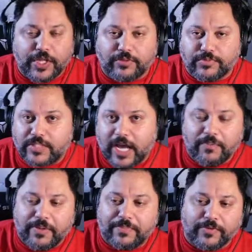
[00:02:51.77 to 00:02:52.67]
tell
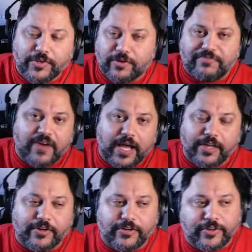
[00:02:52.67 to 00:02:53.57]
people you're
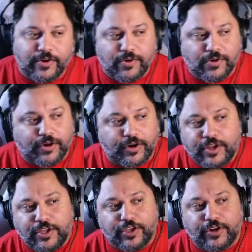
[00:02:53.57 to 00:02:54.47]
fired or
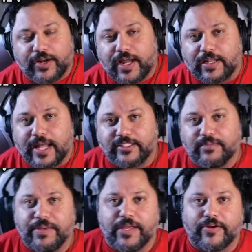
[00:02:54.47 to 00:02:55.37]
you're not allowed to
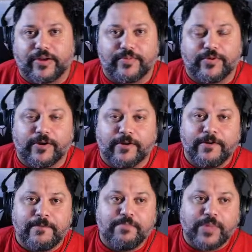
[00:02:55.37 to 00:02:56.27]
be here anymore.
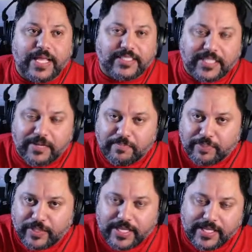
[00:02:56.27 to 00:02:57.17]
It's
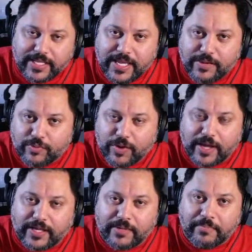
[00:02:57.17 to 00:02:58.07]
completely
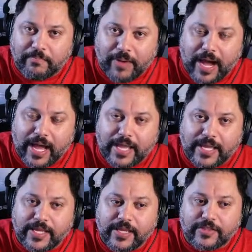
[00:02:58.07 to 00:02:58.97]
run
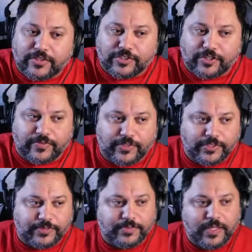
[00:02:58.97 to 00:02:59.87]
by the
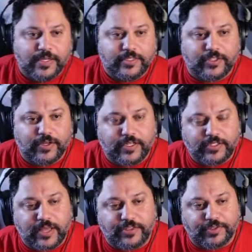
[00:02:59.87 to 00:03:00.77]
servers. So here's
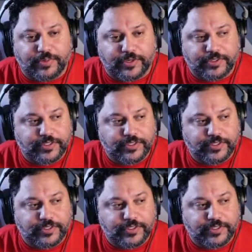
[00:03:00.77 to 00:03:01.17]
how this works.